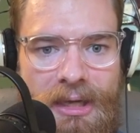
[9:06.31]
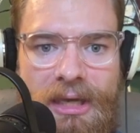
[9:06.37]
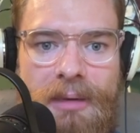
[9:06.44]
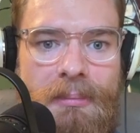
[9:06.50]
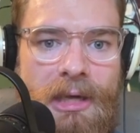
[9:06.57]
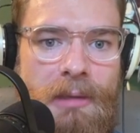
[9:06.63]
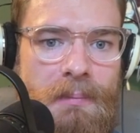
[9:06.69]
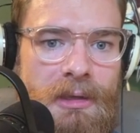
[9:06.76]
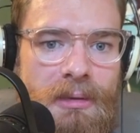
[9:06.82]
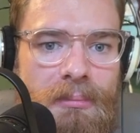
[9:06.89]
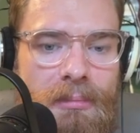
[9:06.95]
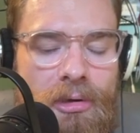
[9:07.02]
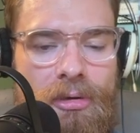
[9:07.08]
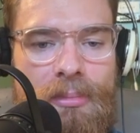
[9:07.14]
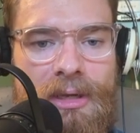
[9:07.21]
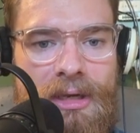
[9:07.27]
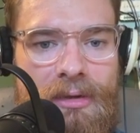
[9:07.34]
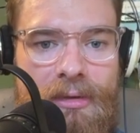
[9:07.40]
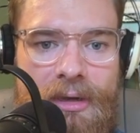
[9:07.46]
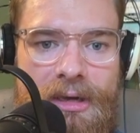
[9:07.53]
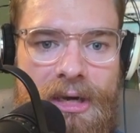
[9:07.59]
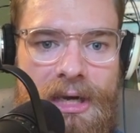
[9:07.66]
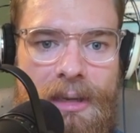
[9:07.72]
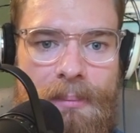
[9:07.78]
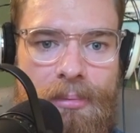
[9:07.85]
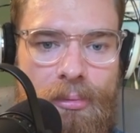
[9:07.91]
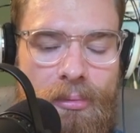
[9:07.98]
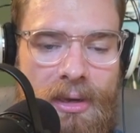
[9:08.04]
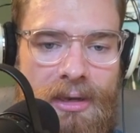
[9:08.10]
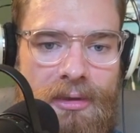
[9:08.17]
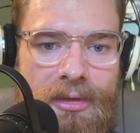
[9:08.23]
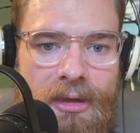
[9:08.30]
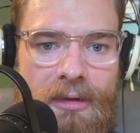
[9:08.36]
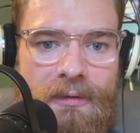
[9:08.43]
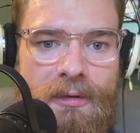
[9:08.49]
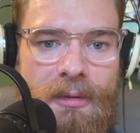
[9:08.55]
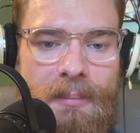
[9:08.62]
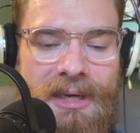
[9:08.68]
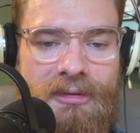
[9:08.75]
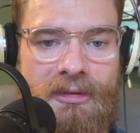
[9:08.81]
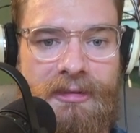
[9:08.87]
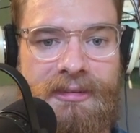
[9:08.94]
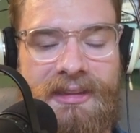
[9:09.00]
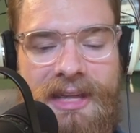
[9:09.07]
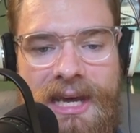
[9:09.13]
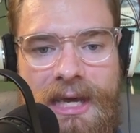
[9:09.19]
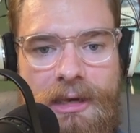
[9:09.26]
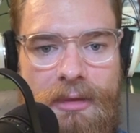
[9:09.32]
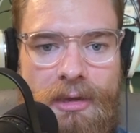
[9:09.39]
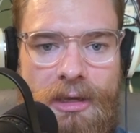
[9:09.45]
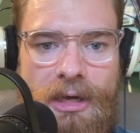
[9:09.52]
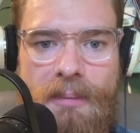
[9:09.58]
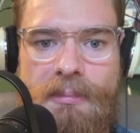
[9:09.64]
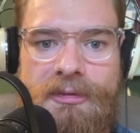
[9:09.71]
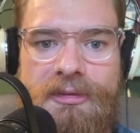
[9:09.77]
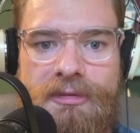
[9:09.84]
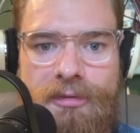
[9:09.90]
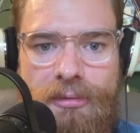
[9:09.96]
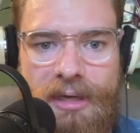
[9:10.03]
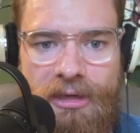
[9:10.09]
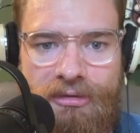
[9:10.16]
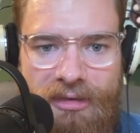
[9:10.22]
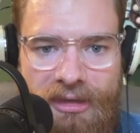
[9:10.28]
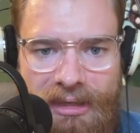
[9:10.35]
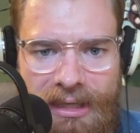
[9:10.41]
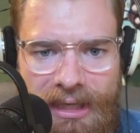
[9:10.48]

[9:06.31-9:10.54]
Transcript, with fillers: It might be a moment in the comp when things are about to slide in the opposite direction.